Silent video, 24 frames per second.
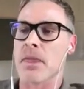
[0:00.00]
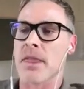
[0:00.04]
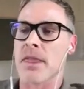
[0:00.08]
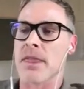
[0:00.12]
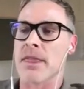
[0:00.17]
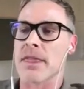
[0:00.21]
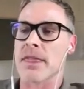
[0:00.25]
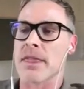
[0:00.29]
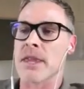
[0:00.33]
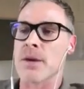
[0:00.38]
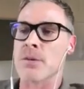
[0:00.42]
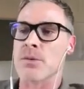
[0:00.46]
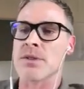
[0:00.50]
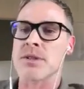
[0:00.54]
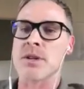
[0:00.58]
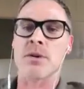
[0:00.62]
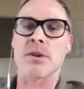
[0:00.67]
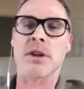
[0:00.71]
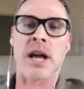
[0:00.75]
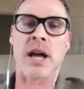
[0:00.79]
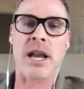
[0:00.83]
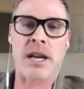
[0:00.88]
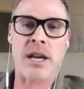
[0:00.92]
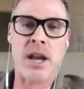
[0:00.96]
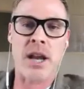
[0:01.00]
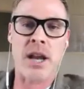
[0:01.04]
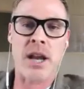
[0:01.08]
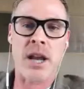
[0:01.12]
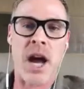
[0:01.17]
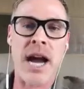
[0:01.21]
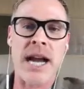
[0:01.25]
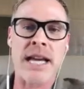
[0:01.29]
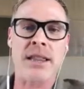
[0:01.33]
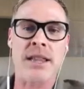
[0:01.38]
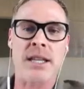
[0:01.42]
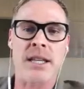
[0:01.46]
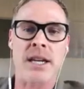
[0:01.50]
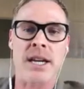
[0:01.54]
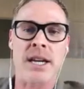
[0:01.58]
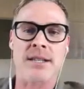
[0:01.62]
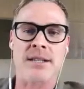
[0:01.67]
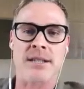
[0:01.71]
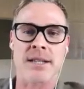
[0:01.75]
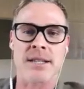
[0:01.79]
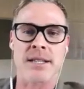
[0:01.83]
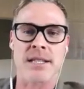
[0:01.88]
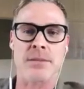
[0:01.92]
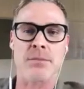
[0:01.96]
there was a line that I
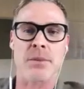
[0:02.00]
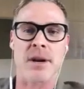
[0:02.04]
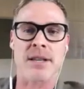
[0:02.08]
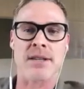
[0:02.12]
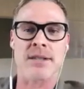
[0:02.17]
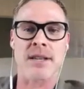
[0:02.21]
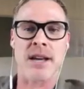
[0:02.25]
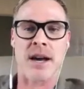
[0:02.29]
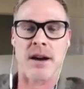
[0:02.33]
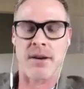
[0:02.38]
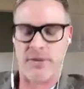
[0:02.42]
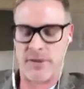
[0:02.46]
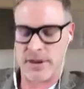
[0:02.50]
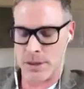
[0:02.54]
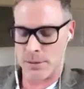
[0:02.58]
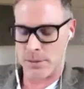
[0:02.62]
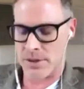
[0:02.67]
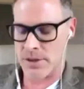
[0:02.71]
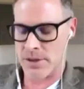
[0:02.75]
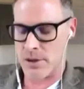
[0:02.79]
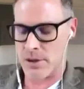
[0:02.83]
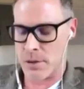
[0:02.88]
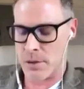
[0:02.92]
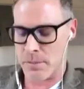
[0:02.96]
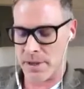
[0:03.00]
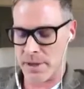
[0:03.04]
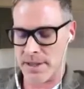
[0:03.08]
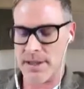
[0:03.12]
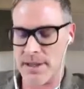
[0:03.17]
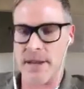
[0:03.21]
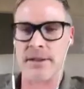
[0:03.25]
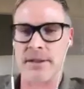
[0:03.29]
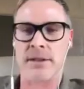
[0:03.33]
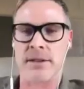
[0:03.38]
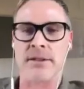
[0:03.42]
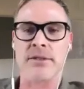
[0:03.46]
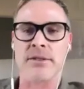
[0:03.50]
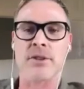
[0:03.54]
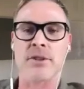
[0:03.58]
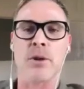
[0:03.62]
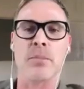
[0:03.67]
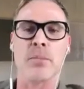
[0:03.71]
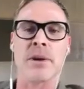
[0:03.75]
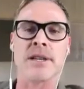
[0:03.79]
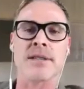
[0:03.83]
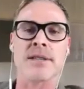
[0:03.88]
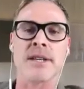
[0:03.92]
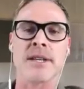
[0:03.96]
said to myself, and it was stop
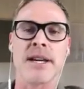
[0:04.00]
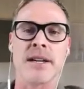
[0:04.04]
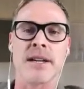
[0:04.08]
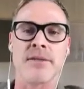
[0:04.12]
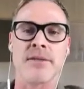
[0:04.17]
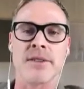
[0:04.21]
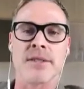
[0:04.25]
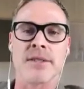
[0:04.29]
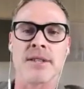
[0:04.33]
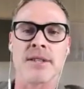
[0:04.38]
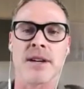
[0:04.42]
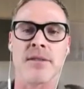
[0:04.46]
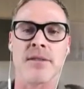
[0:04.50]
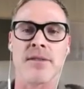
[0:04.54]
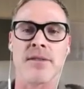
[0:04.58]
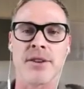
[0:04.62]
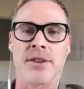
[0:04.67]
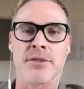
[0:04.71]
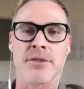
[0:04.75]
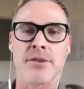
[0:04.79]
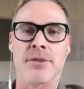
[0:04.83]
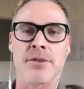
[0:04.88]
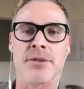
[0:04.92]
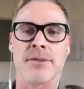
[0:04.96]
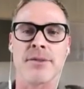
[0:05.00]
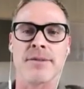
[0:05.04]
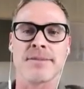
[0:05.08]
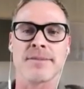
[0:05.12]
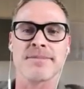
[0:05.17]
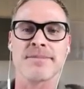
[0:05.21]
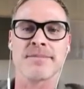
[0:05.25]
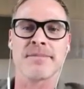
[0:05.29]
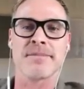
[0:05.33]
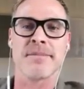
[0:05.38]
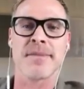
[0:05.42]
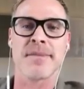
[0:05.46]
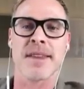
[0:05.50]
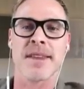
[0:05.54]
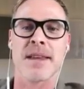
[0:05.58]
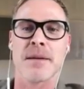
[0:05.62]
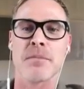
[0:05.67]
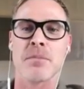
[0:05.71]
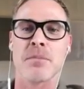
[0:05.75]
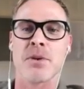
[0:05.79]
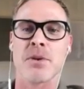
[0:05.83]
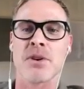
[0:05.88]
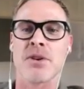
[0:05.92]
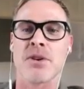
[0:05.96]
being scared of yourself, Andrew,
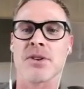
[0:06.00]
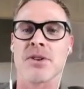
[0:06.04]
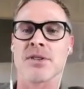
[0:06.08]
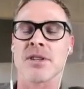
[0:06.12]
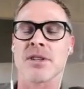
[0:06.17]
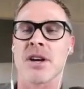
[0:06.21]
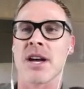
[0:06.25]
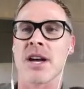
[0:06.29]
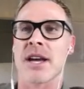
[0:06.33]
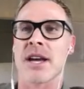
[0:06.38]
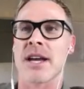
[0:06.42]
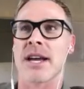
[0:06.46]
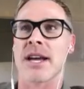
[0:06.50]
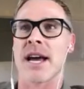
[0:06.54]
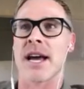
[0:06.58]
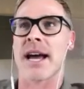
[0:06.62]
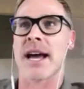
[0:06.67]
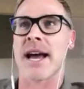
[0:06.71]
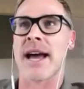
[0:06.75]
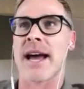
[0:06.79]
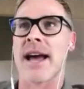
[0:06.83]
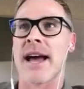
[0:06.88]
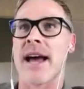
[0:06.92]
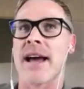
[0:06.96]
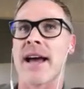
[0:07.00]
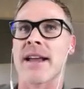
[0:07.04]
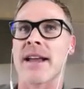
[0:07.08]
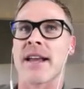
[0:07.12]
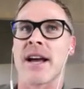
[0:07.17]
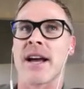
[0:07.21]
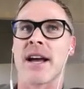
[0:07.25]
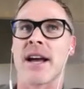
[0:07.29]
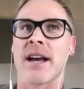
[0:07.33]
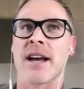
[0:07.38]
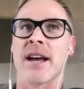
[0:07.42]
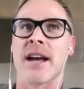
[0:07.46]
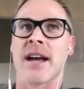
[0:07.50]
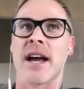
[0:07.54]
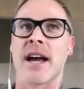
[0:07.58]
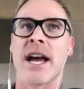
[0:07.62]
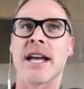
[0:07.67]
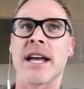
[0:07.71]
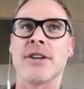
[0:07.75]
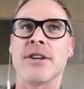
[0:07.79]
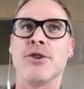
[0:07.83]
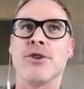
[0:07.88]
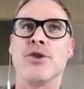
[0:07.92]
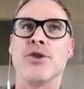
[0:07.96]
because I
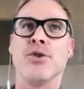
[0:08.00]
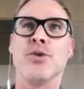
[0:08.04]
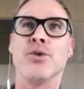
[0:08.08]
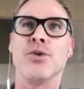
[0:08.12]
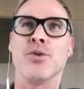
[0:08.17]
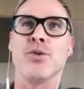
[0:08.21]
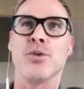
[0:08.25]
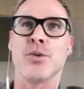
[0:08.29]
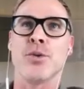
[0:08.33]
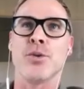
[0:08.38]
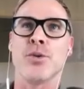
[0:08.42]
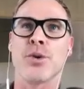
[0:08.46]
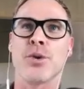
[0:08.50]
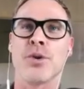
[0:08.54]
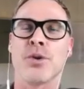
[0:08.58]
knew